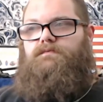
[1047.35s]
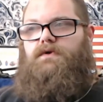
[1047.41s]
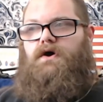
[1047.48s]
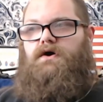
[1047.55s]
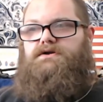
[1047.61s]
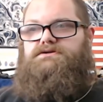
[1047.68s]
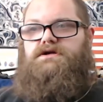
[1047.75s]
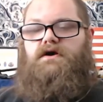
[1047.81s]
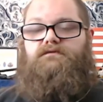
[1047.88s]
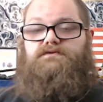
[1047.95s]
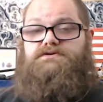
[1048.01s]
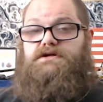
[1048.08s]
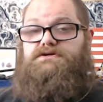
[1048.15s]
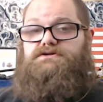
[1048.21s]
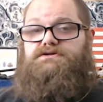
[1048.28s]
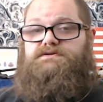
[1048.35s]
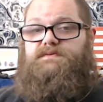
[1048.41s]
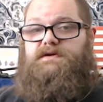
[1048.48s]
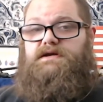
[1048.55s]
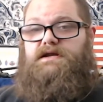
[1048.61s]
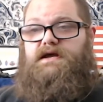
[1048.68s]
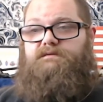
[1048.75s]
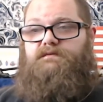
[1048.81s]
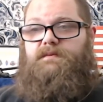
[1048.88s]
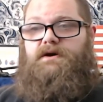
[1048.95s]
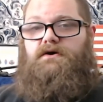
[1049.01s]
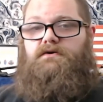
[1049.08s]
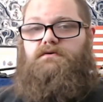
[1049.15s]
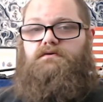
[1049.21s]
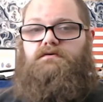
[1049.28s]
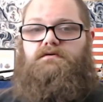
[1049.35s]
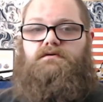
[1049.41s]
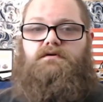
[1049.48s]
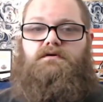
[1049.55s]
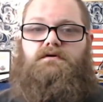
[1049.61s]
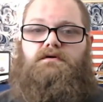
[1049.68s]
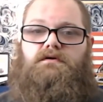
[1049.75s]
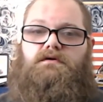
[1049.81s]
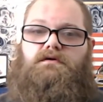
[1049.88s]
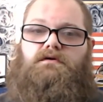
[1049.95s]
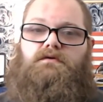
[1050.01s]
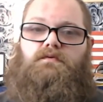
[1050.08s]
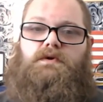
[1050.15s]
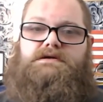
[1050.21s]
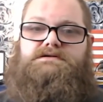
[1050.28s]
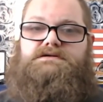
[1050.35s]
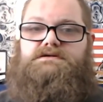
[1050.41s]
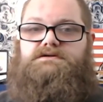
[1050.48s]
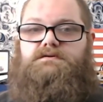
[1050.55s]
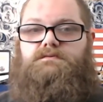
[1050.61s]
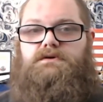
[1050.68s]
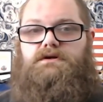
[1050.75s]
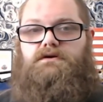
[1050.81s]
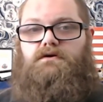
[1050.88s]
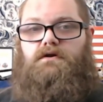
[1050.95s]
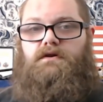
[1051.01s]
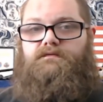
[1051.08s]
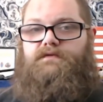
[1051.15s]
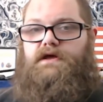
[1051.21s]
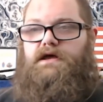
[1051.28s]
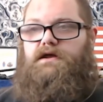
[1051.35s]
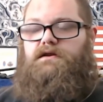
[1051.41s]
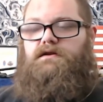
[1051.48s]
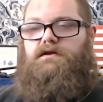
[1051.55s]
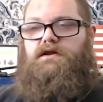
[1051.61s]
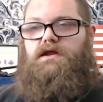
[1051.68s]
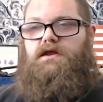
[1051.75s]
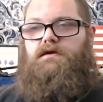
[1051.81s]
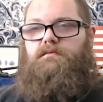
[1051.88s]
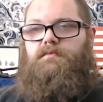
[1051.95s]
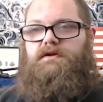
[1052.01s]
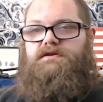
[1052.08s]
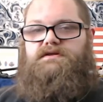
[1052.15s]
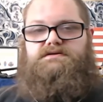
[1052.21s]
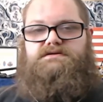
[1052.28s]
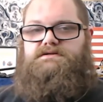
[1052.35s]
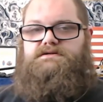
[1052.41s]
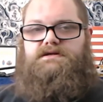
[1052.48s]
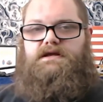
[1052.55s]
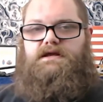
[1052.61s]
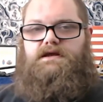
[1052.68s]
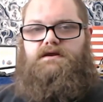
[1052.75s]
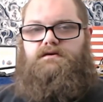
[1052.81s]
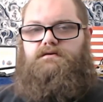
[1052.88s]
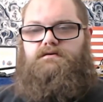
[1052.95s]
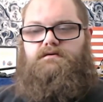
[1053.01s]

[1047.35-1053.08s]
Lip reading: honest conversations we can have about racism and all of that, but this isn't it.